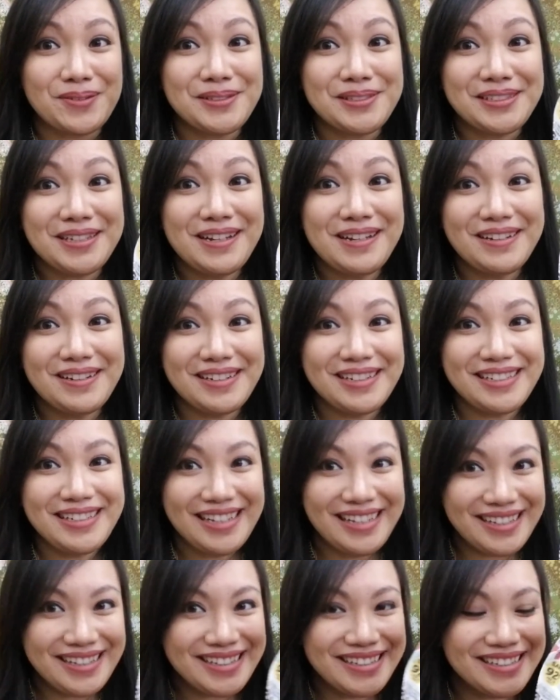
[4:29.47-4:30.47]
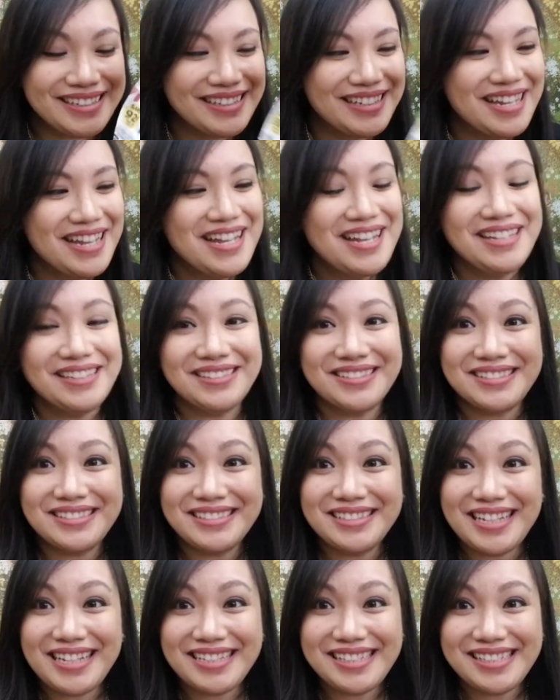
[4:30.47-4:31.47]
Sorry. So
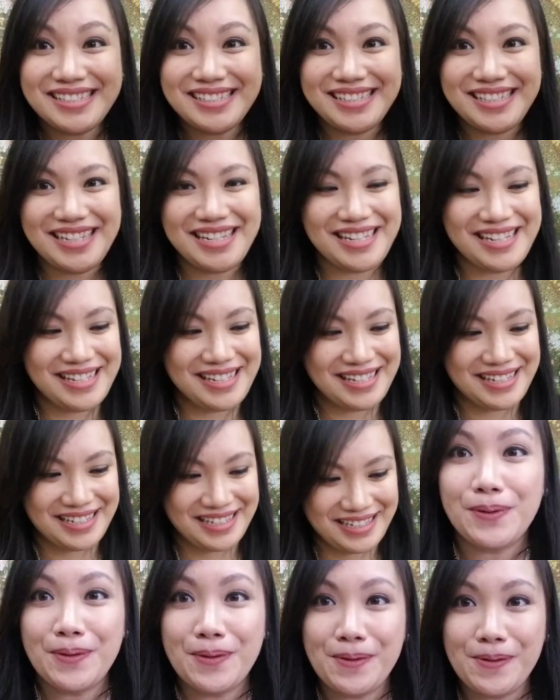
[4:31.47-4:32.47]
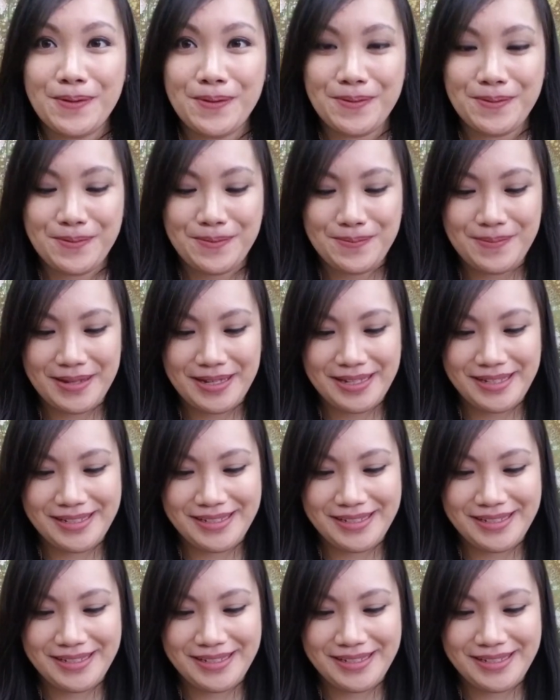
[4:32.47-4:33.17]
let's see. Oh my